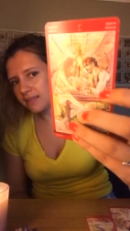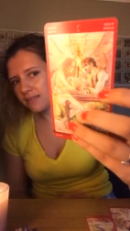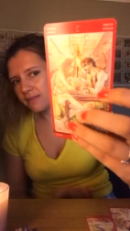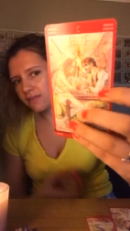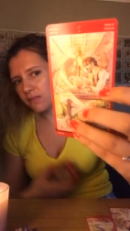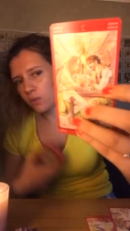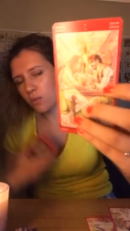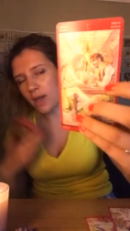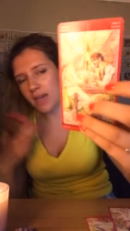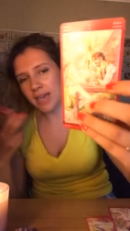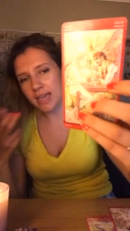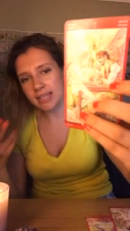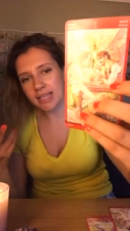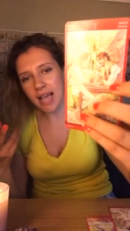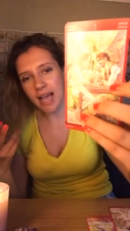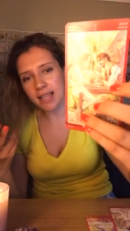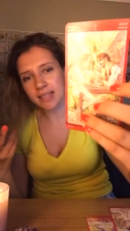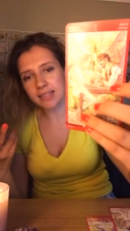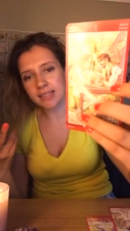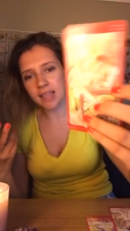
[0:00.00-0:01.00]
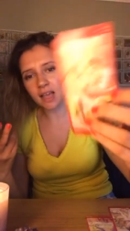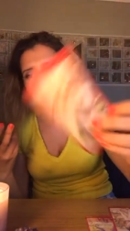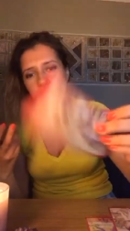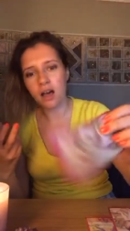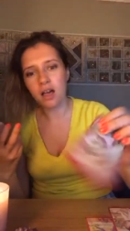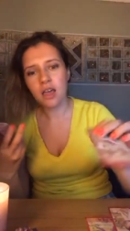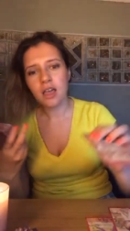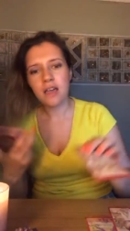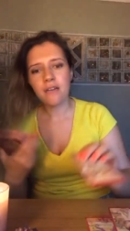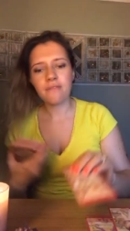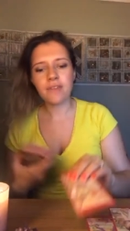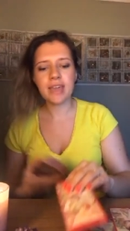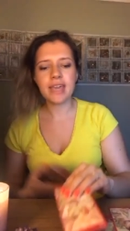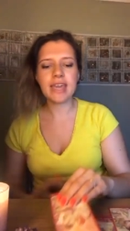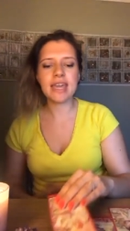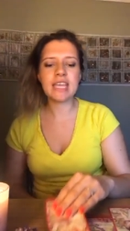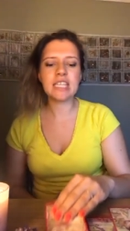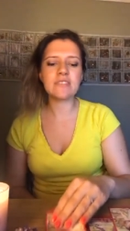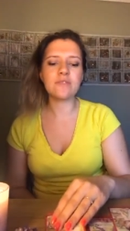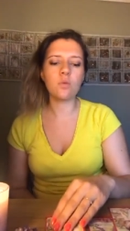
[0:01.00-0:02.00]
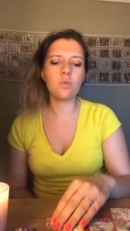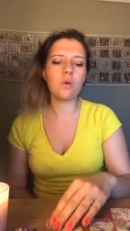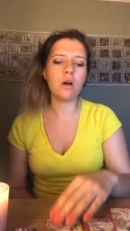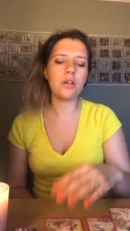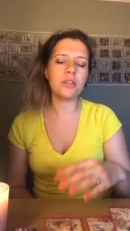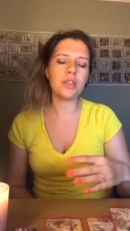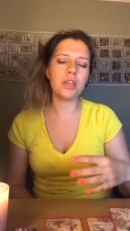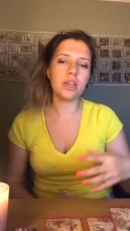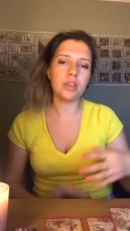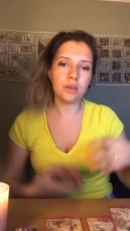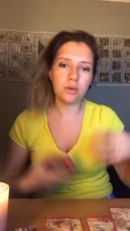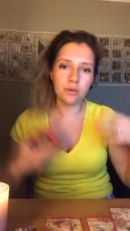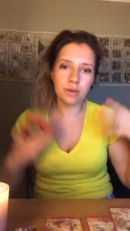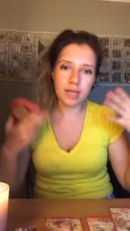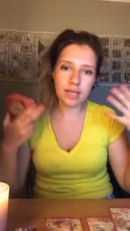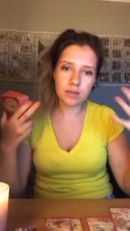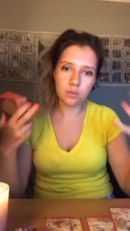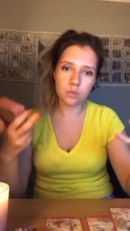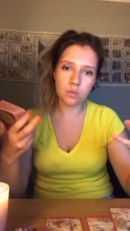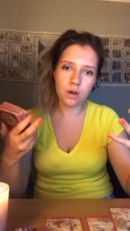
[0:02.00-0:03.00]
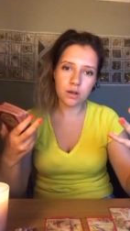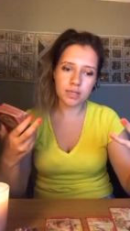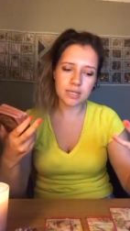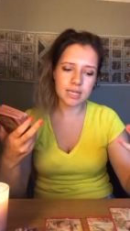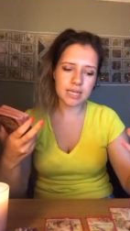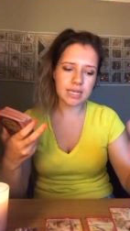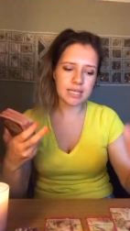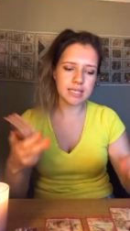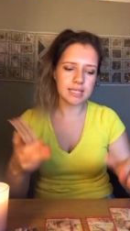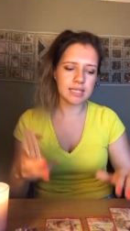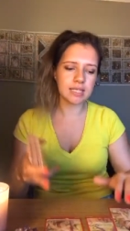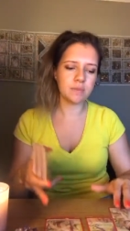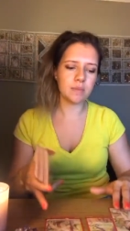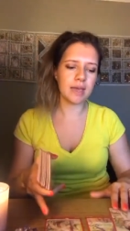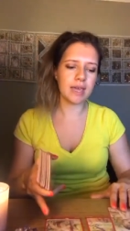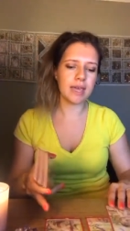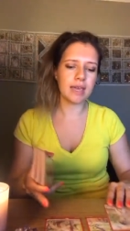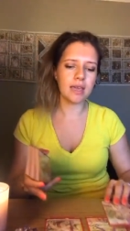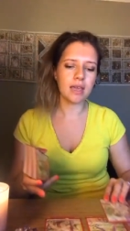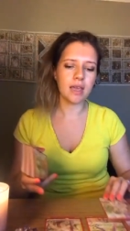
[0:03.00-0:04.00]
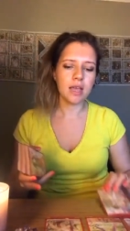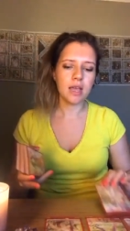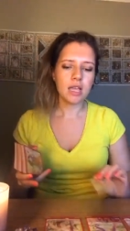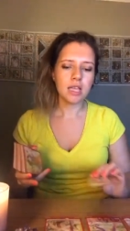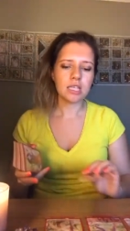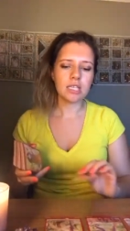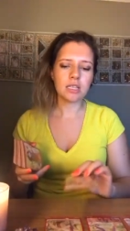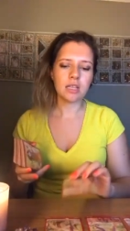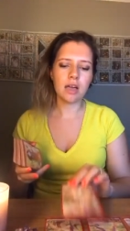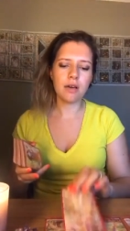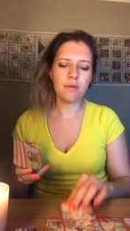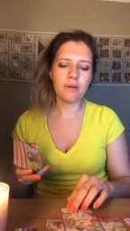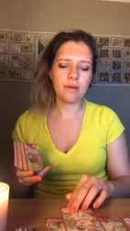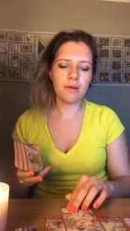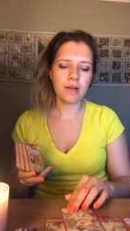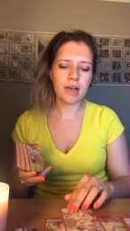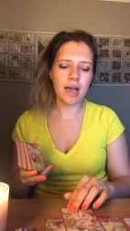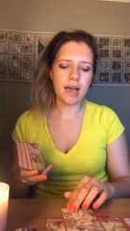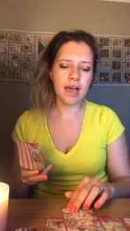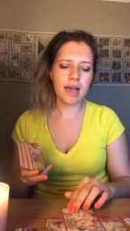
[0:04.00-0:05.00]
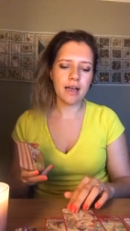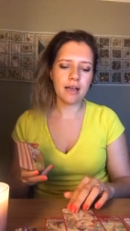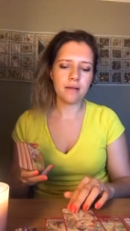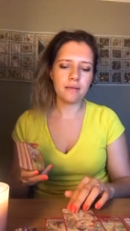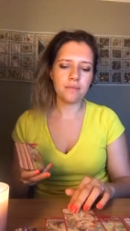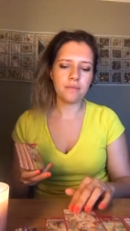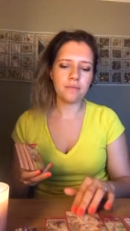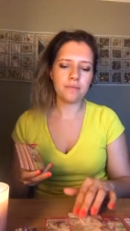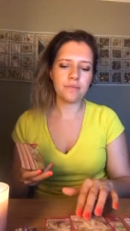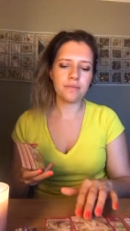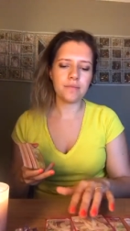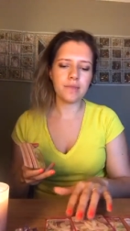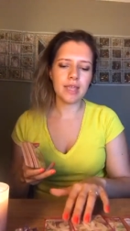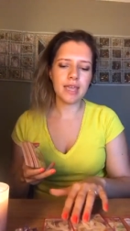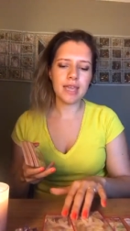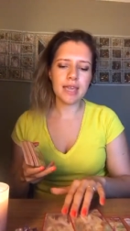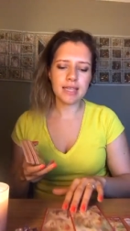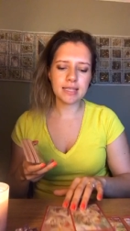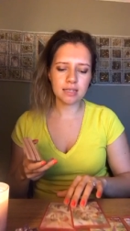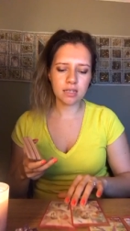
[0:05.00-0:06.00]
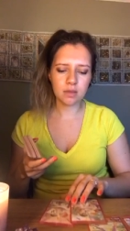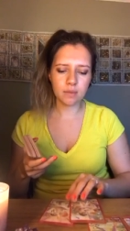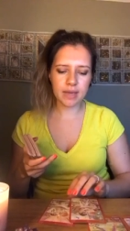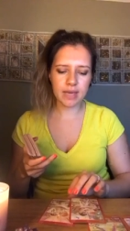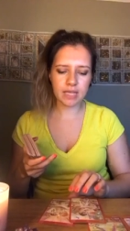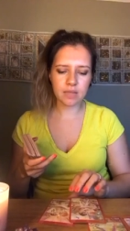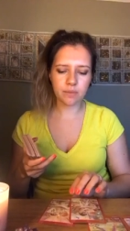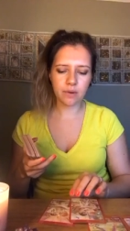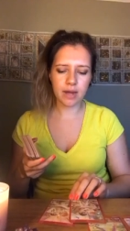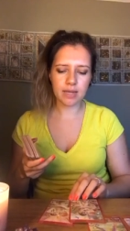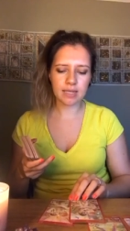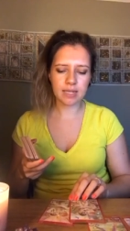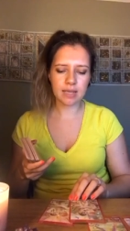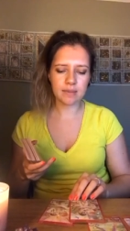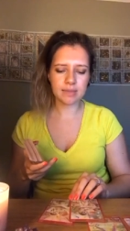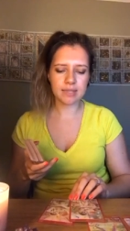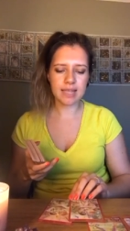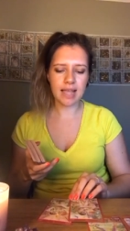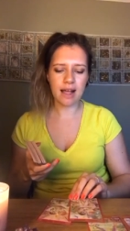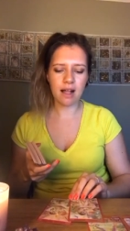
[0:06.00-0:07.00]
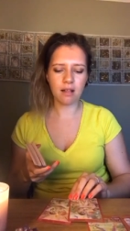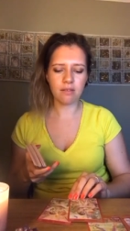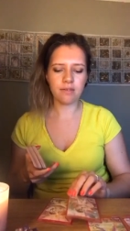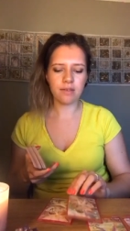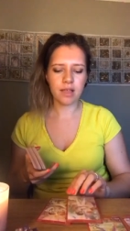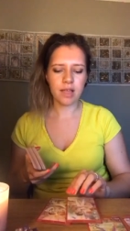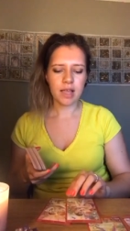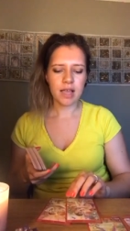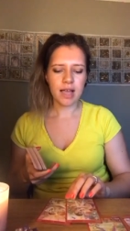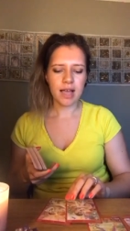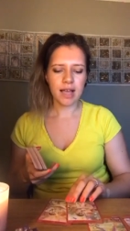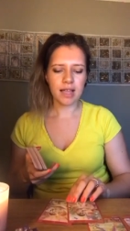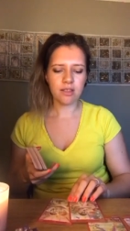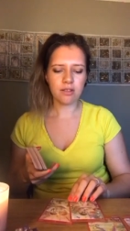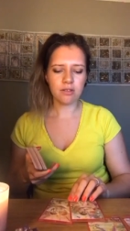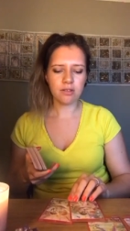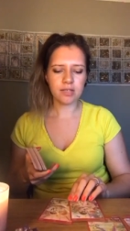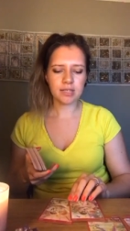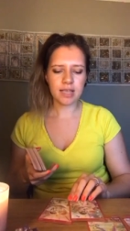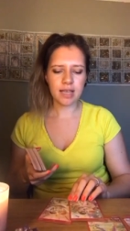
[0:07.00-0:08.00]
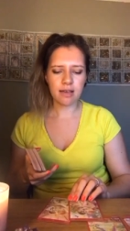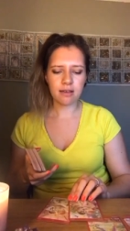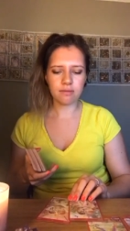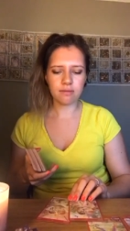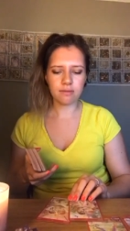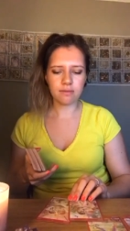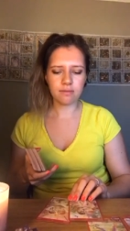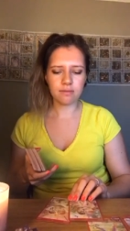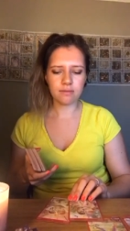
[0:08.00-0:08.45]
the way his hands are, but he's the one who is wanting to speak. So um, he is going to be expressing himself, and also,